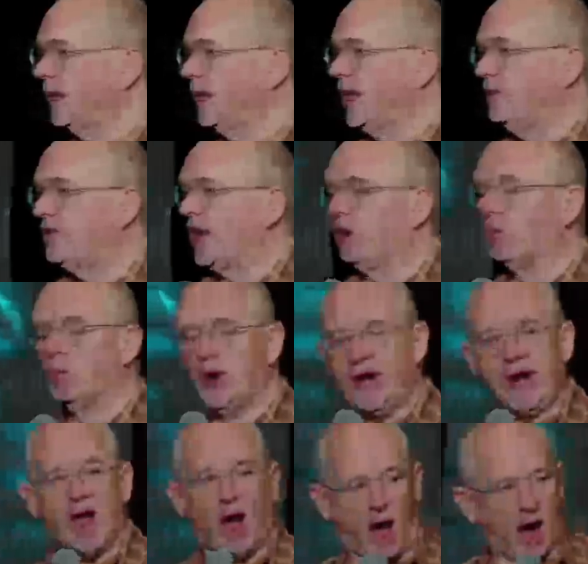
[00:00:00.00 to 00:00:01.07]
That we
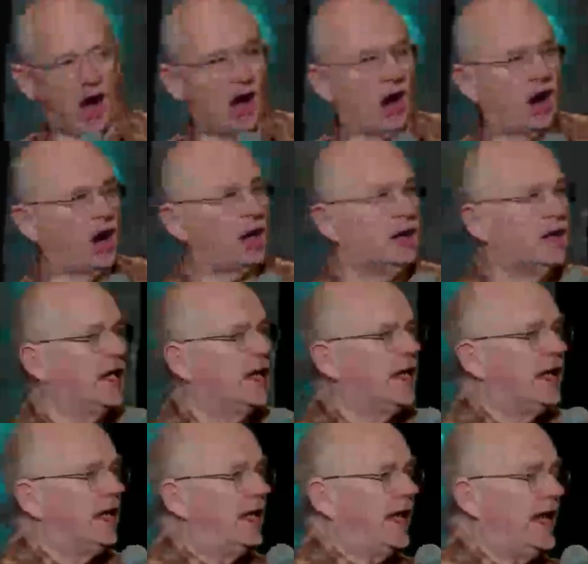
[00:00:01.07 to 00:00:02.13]
are
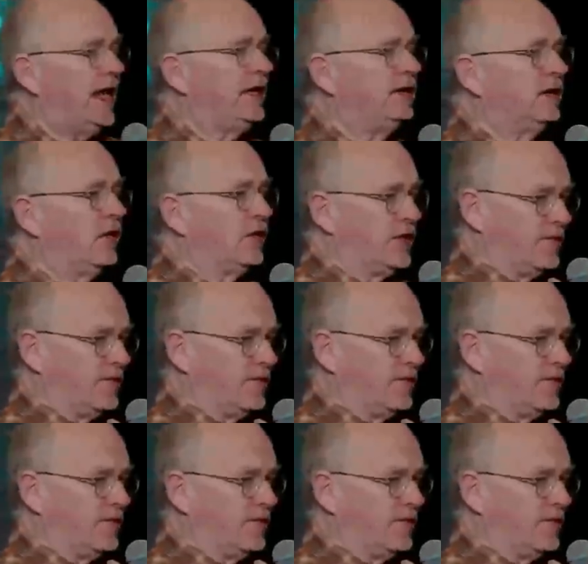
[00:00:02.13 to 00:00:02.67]
in the